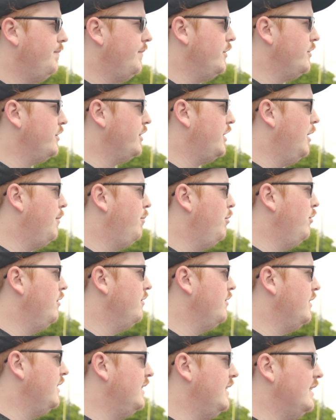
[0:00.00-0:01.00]
There's a
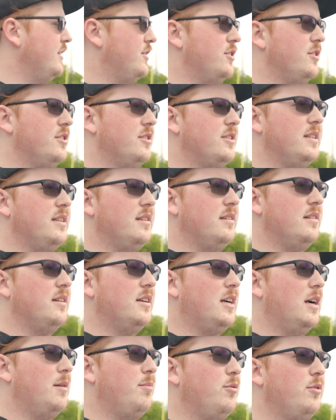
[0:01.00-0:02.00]
couple of condensers in
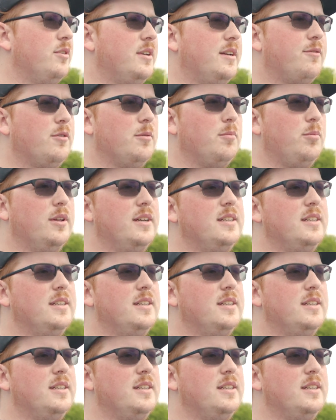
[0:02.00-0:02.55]
a couple of different